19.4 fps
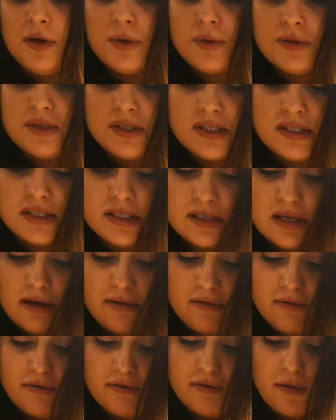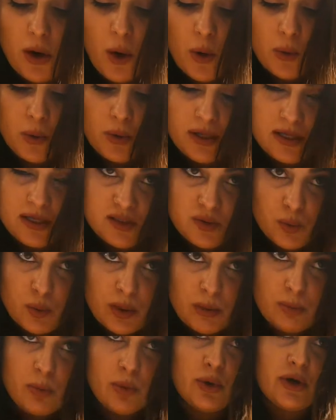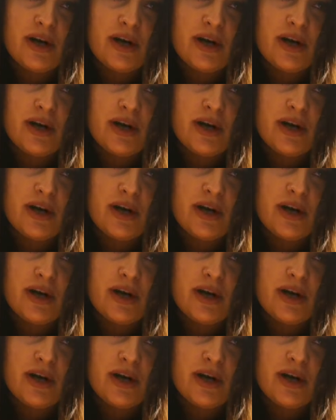few stuff. Oh, there's one